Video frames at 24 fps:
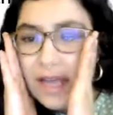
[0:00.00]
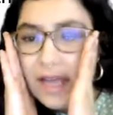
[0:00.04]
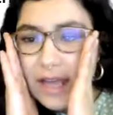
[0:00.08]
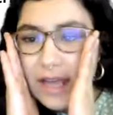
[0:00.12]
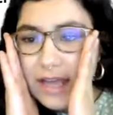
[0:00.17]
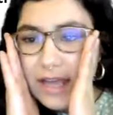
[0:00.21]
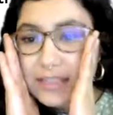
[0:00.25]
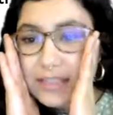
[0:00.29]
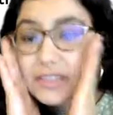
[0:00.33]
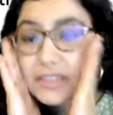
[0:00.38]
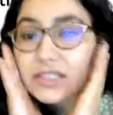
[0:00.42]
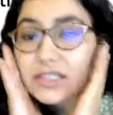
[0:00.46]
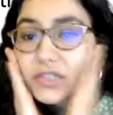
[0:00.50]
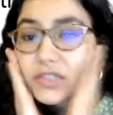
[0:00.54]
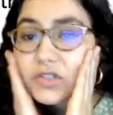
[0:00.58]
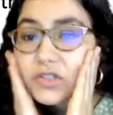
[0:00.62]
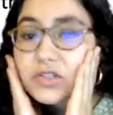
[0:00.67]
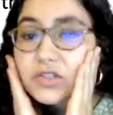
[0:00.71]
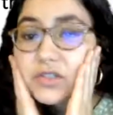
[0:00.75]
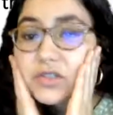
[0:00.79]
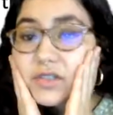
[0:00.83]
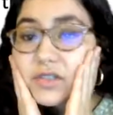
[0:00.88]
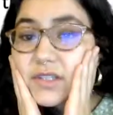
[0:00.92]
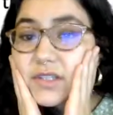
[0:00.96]
and
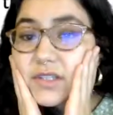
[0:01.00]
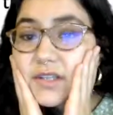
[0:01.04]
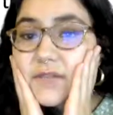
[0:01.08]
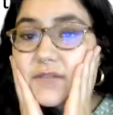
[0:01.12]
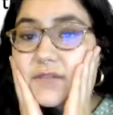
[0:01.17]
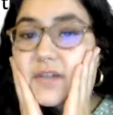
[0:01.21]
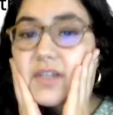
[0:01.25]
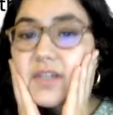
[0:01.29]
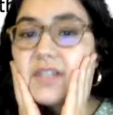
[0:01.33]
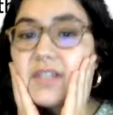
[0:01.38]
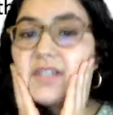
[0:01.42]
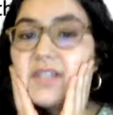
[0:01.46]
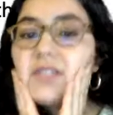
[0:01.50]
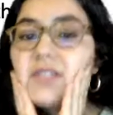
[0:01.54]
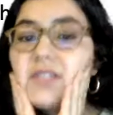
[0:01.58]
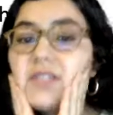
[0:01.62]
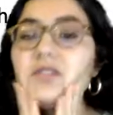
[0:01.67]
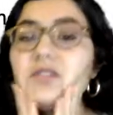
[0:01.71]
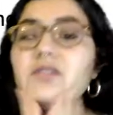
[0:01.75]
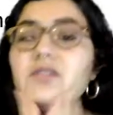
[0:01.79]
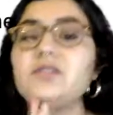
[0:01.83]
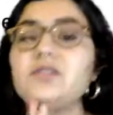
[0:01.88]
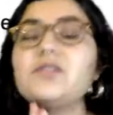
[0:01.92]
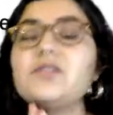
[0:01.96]
exclusive
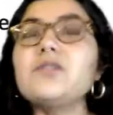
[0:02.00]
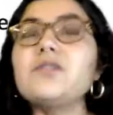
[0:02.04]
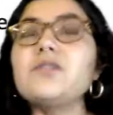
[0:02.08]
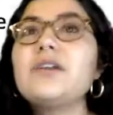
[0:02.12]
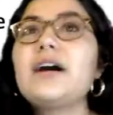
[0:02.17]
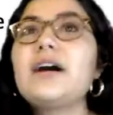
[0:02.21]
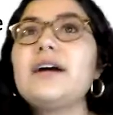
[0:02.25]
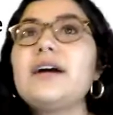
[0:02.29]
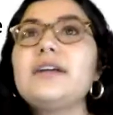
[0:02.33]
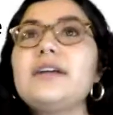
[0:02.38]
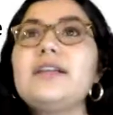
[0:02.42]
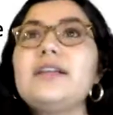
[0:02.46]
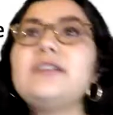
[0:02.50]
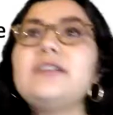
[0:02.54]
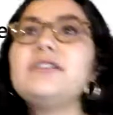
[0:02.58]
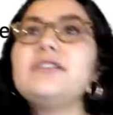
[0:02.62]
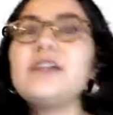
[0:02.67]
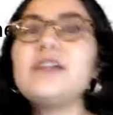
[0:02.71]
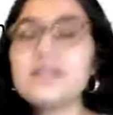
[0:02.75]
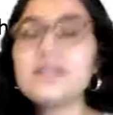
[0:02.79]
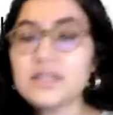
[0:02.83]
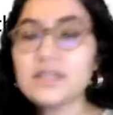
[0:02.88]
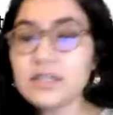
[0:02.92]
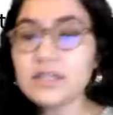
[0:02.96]
is so that
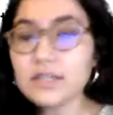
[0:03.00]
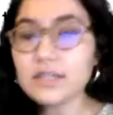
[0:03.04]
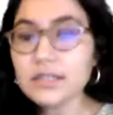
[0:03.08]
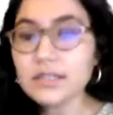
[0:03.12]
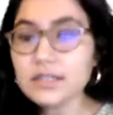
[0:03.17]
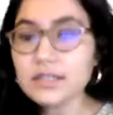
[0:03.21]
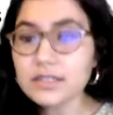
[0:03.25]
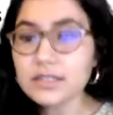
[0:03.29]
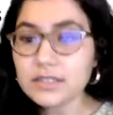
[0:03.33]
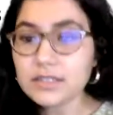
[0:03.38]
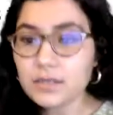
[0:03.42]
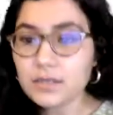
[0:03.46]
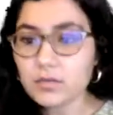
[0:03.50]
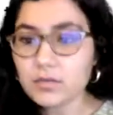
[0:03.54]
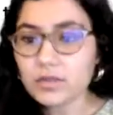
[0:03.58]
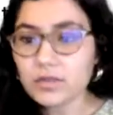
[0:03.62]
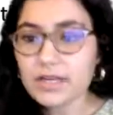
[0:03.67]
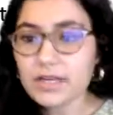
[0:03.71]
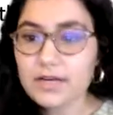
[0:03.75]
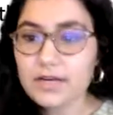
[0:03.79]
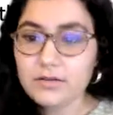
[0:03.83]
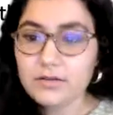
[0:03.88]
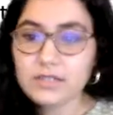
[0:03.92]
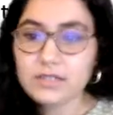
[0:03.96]
nothing is double
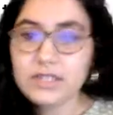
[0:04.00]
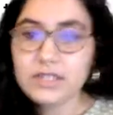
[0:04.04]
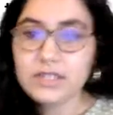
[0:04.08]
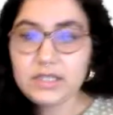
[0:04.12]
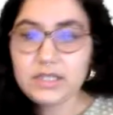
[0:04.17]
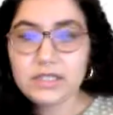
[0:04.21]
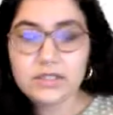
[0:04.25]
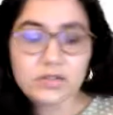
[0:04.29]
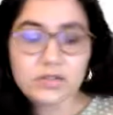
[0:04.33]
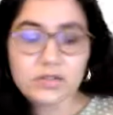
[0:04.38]
counted,